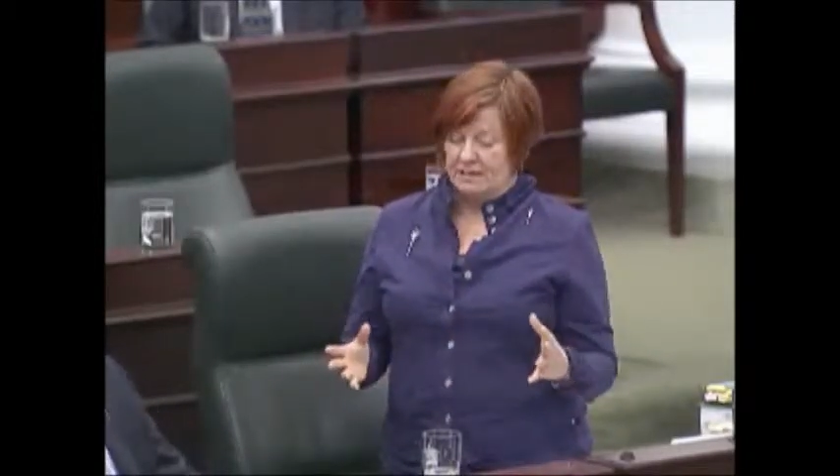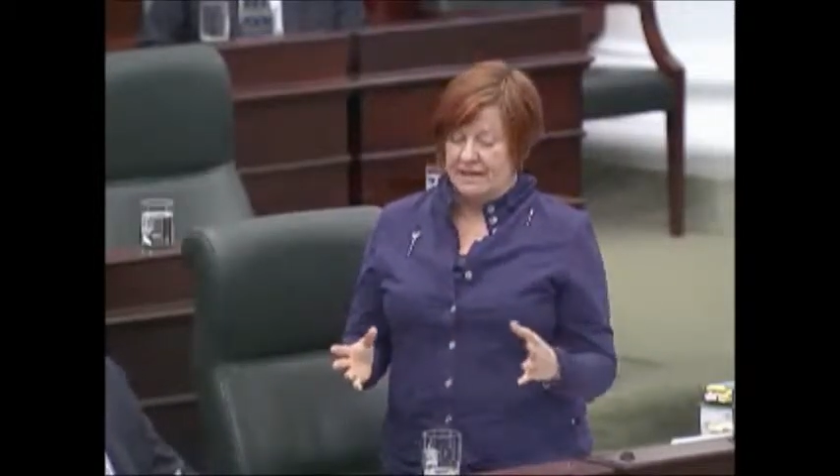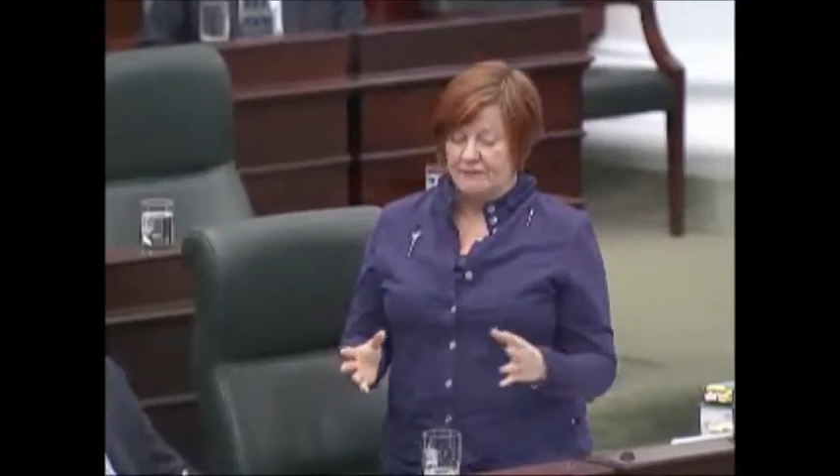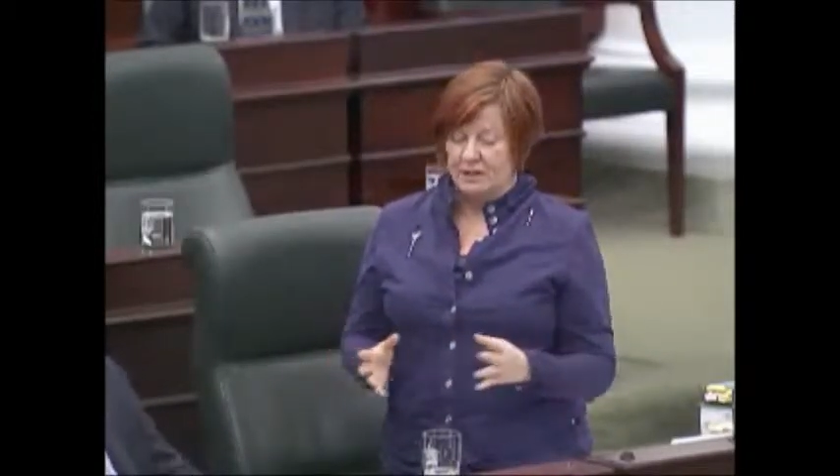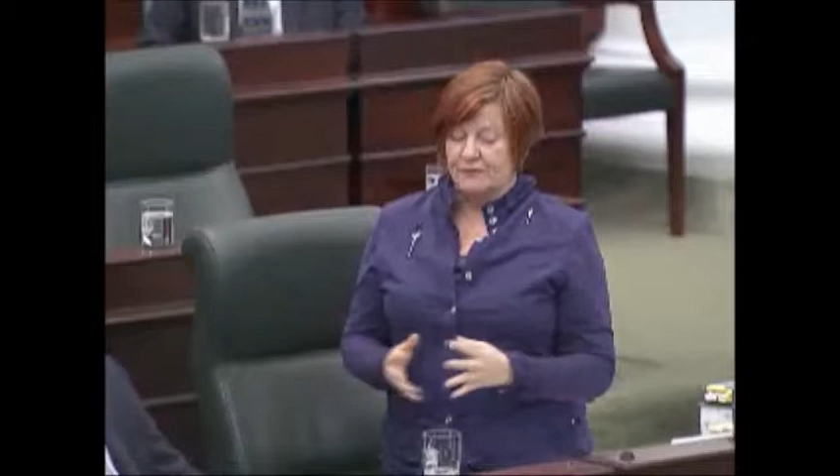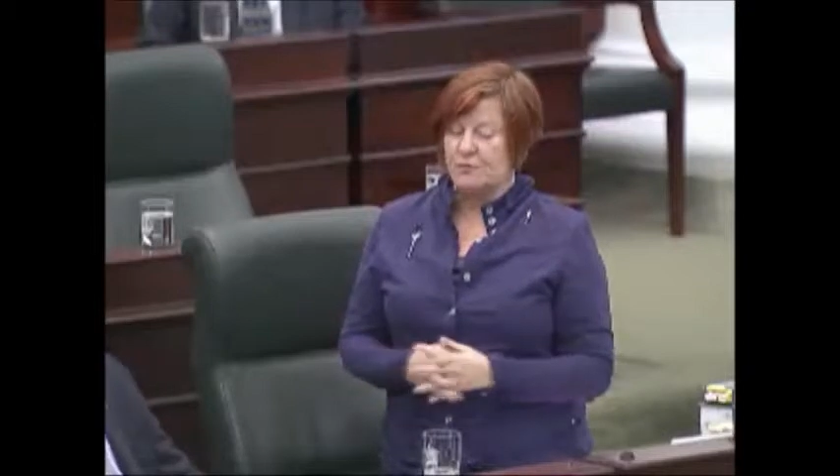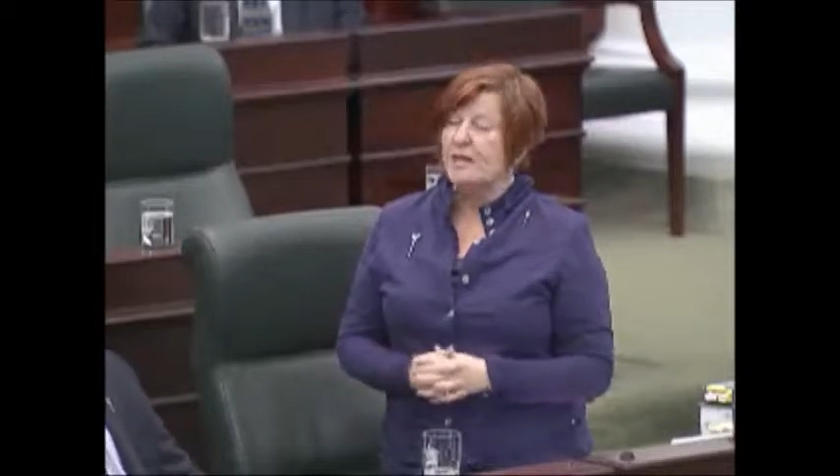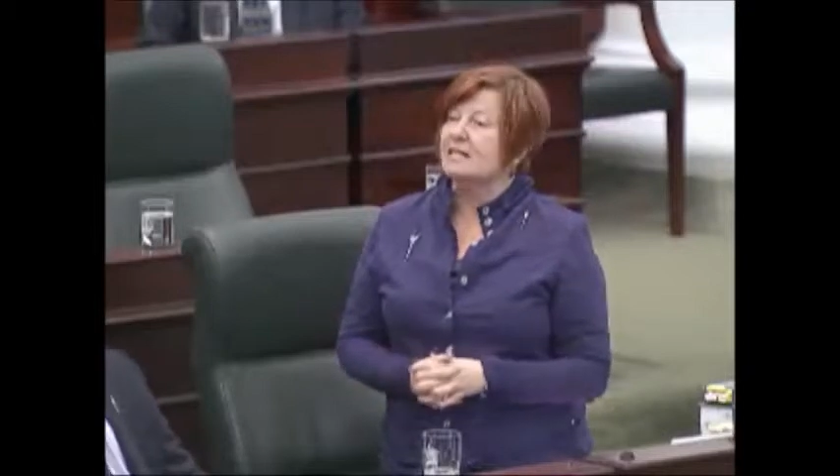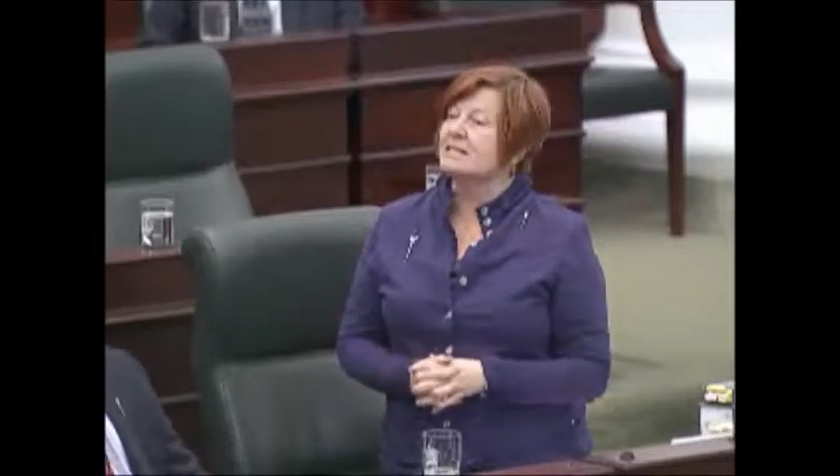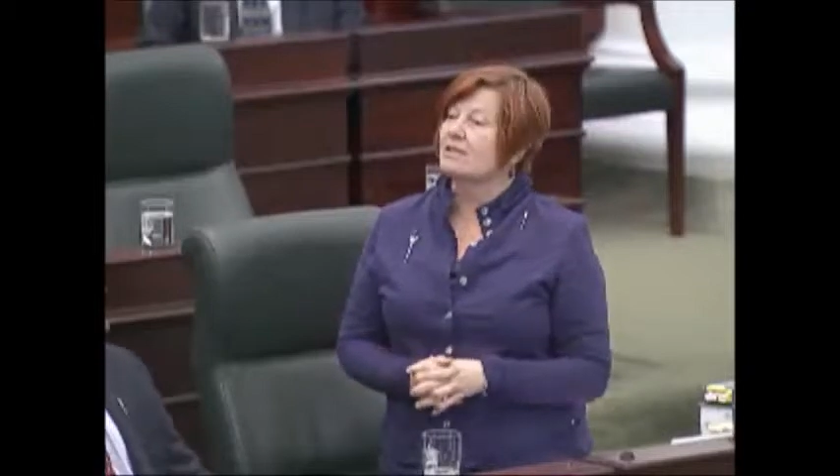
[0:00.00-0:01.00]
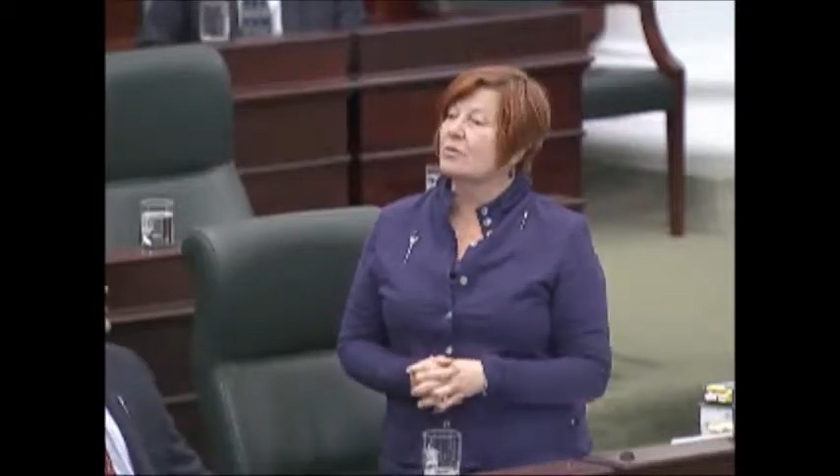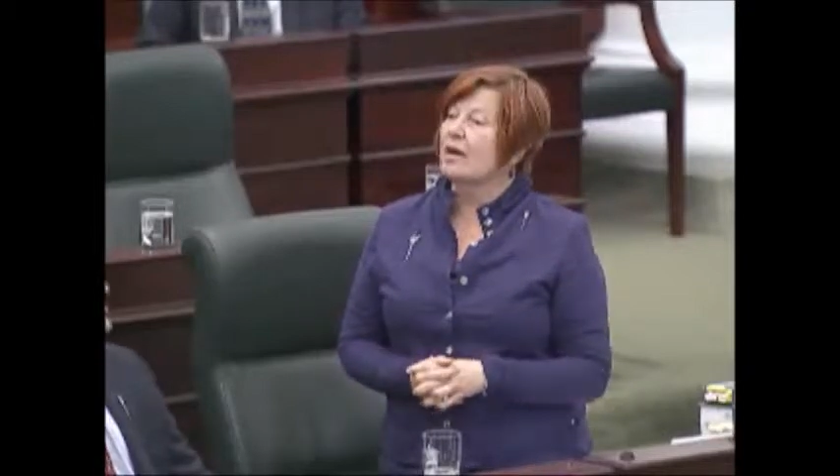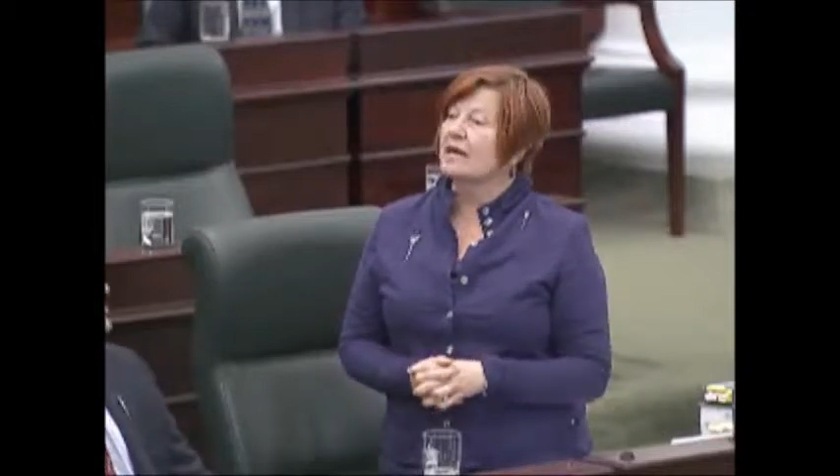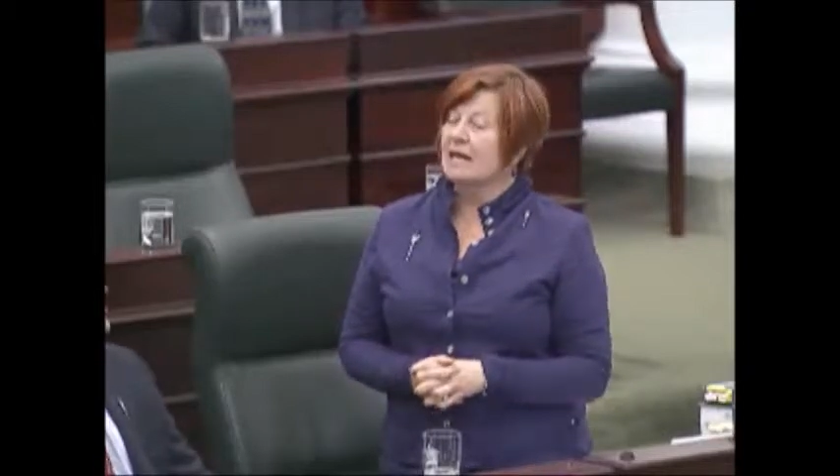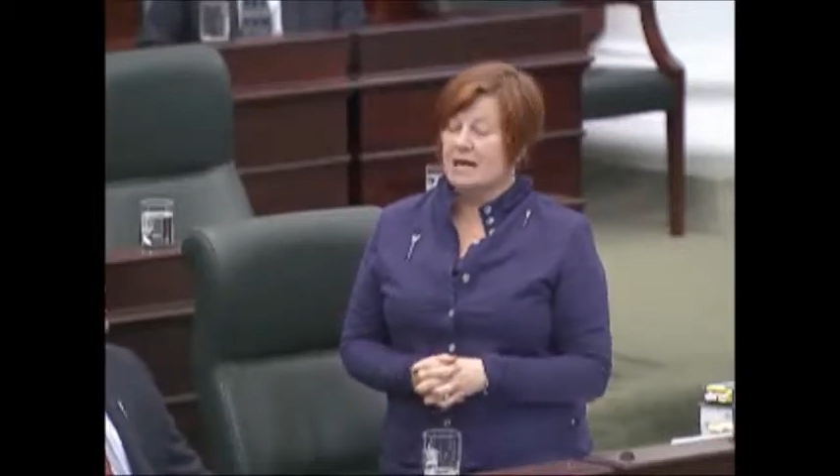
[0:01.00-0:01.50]
level of risk
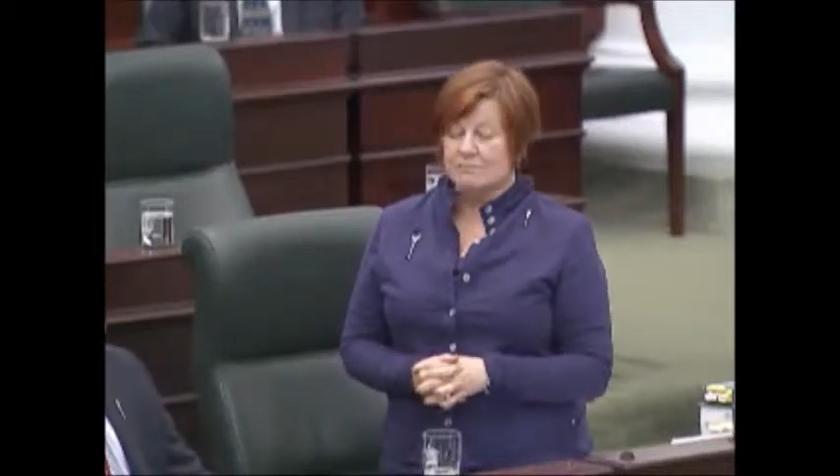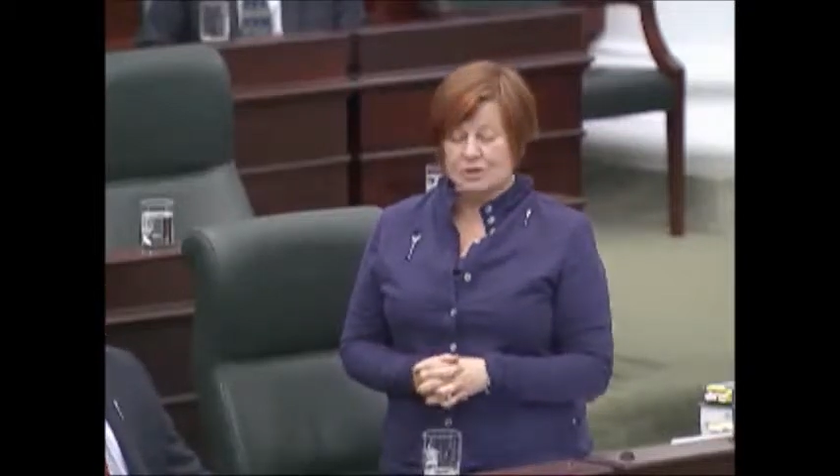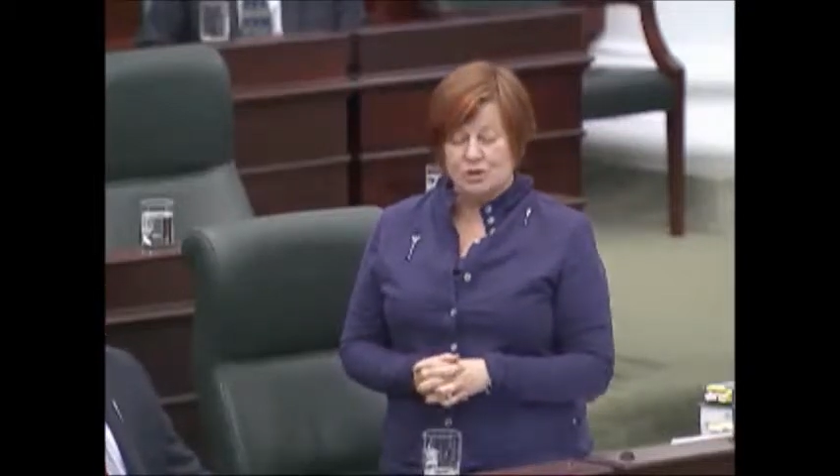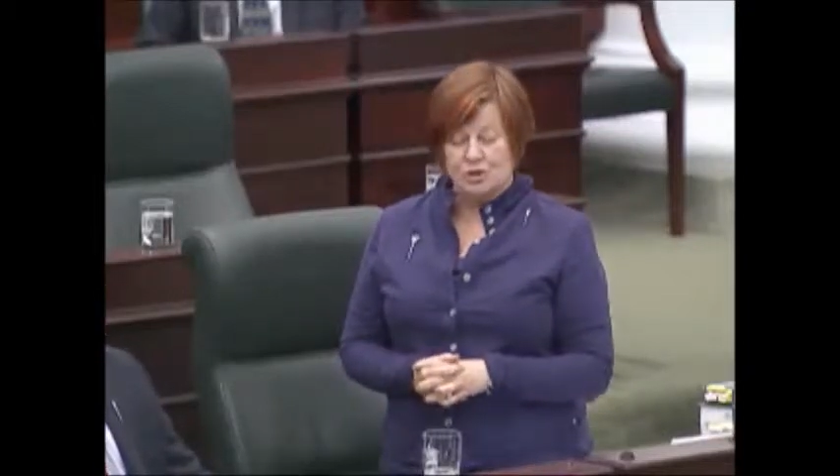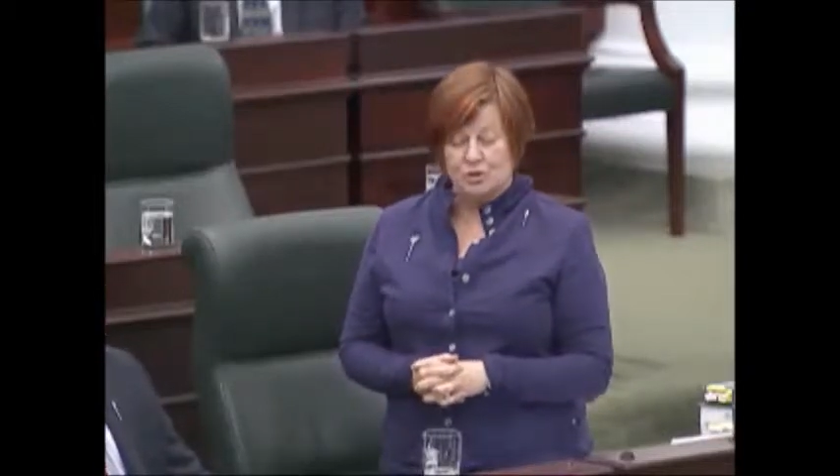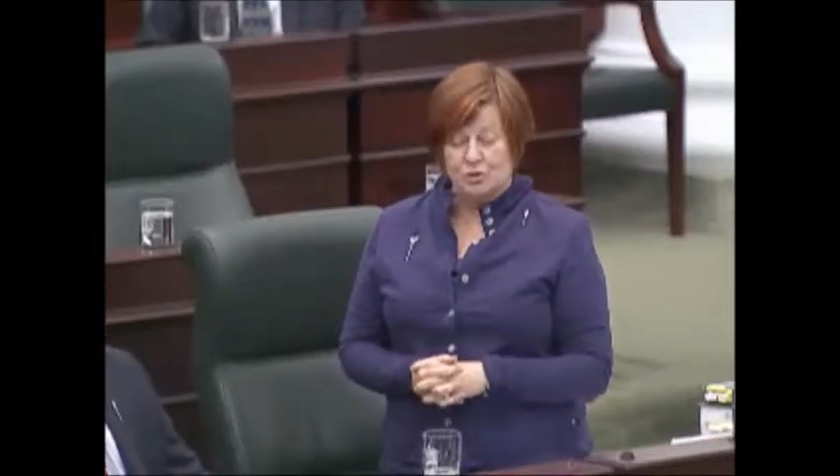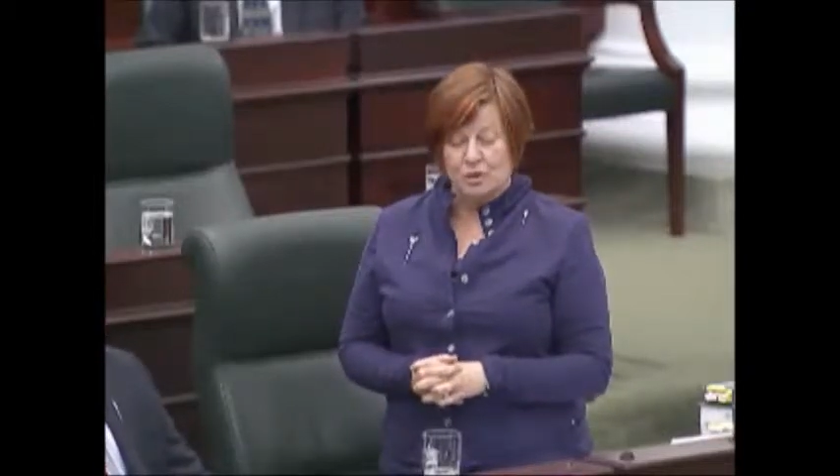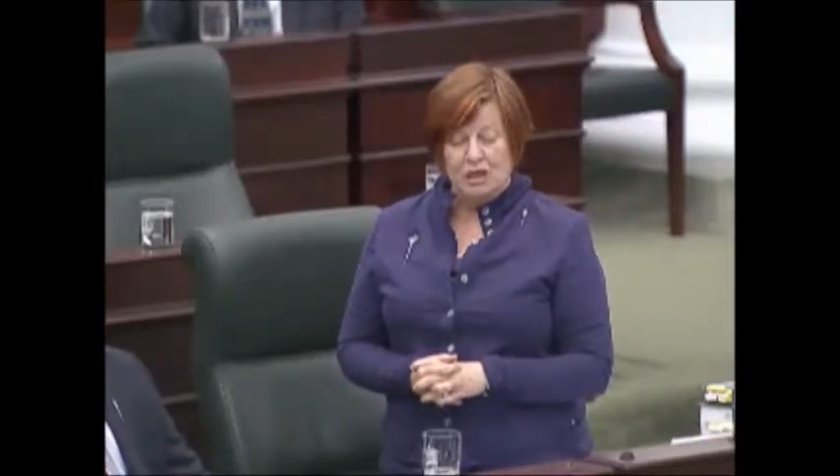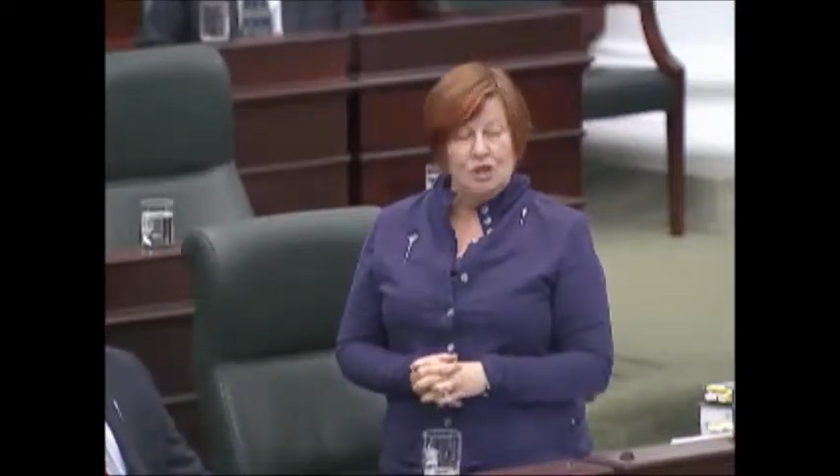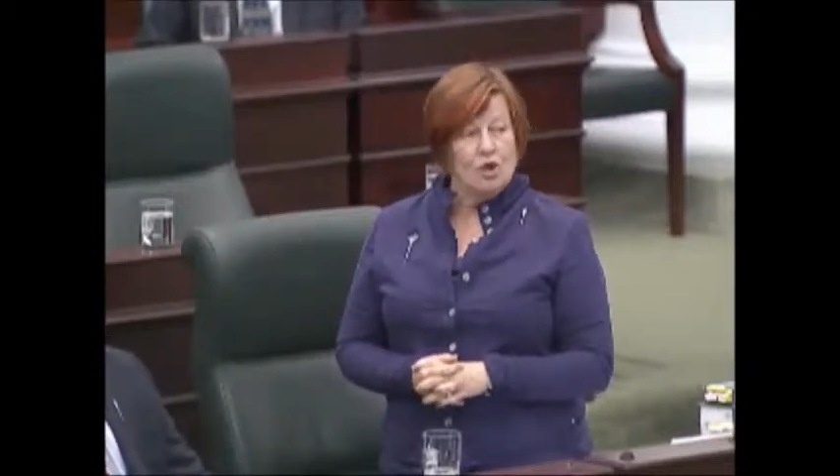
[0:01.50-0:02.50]
when it comes to